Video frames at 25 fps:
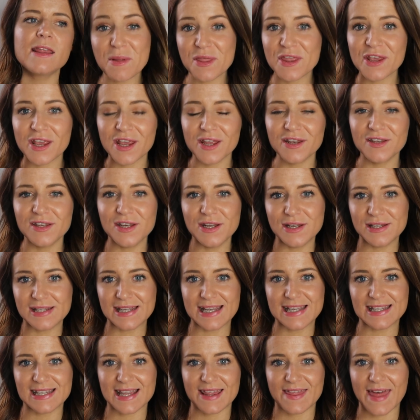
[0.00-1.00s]
But the good news
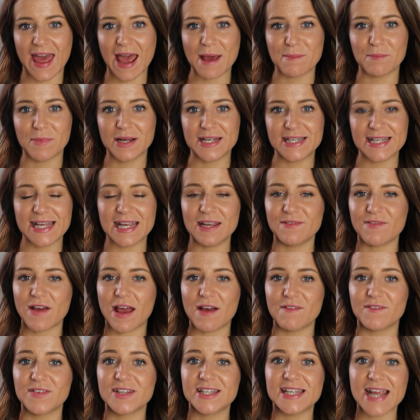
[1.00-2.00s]
is that my teeth
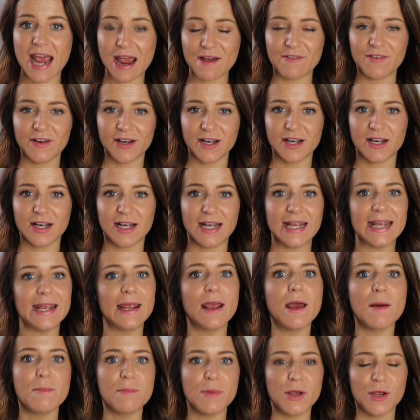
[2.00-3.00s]
have
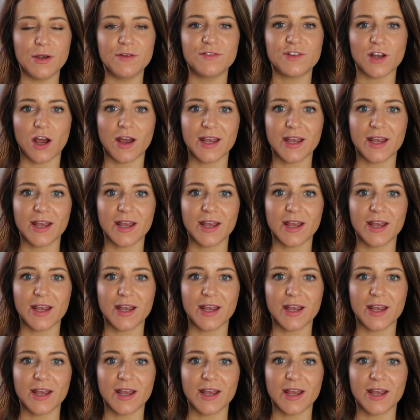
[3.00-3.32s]
definitely moved.